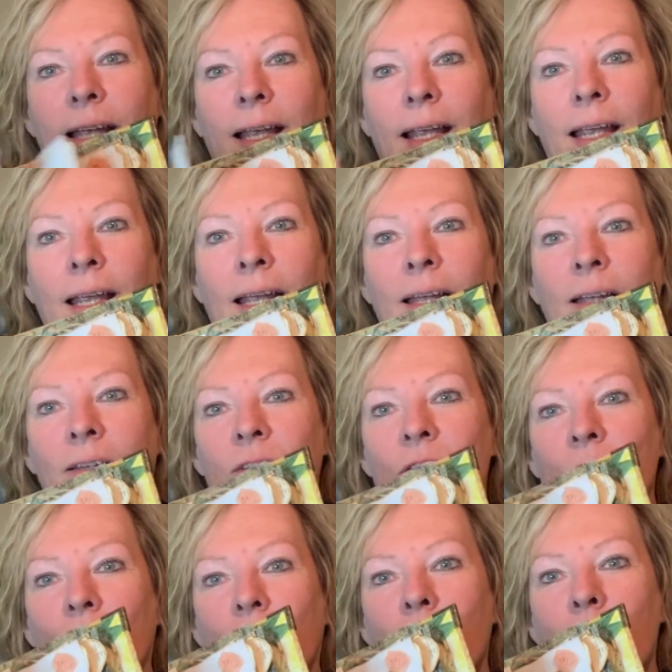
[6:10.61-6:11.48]
And
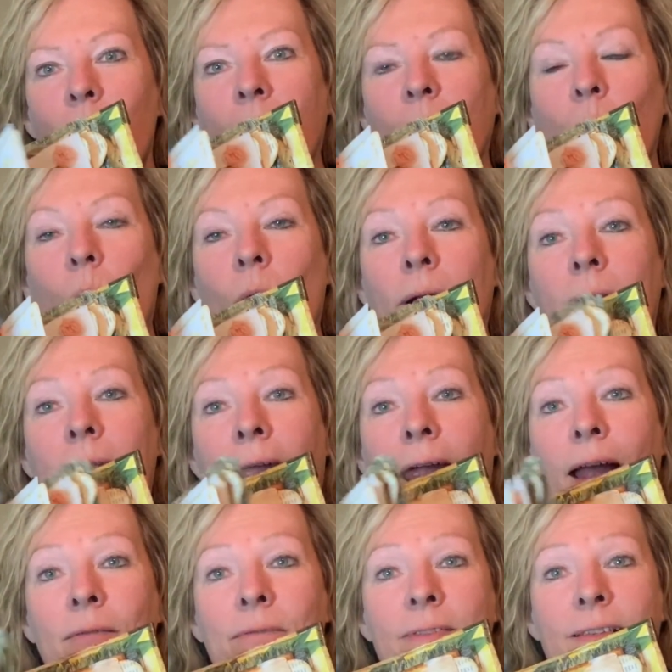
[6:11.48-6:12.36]
you can make one
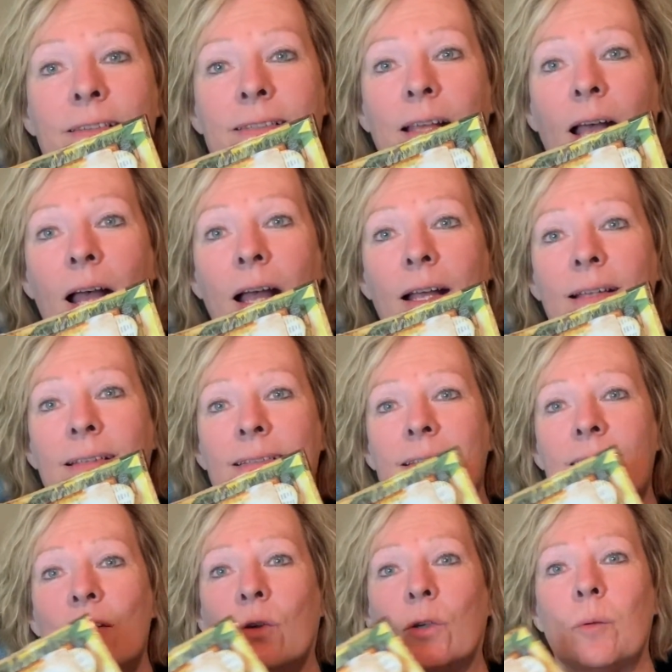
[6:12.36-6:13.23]
half the size,
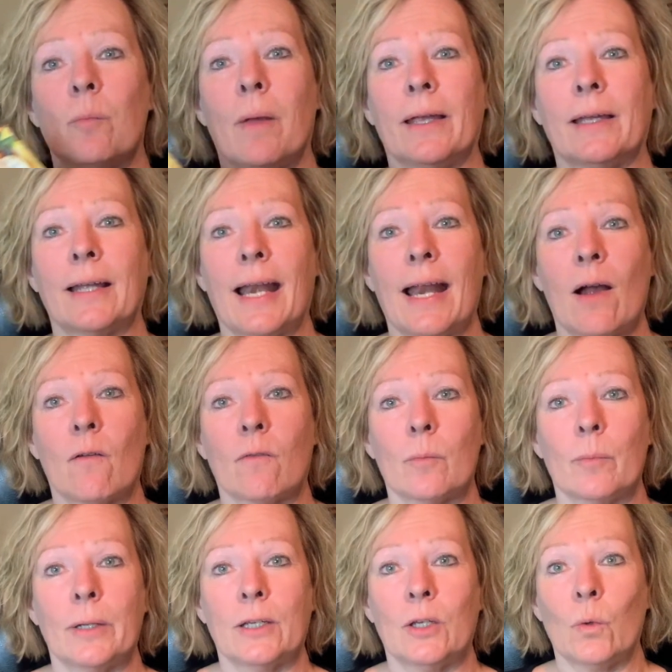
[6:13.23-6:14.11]
you can make it however
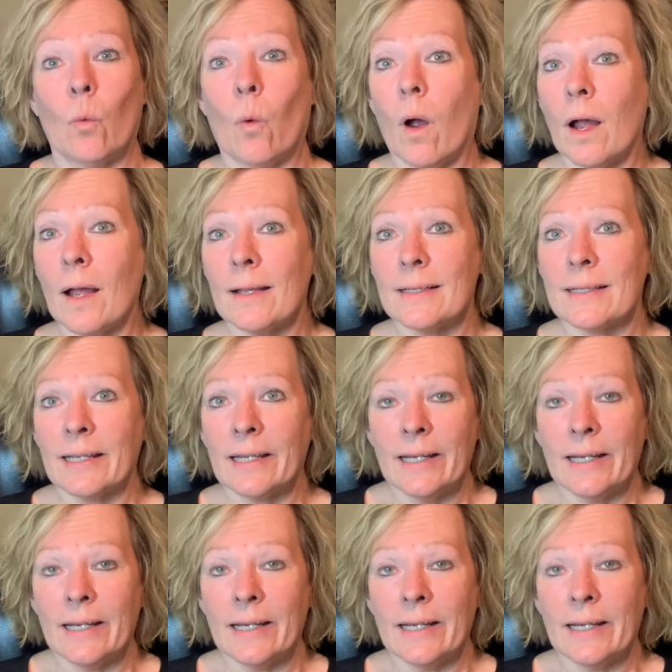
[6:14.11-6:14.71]
big you want.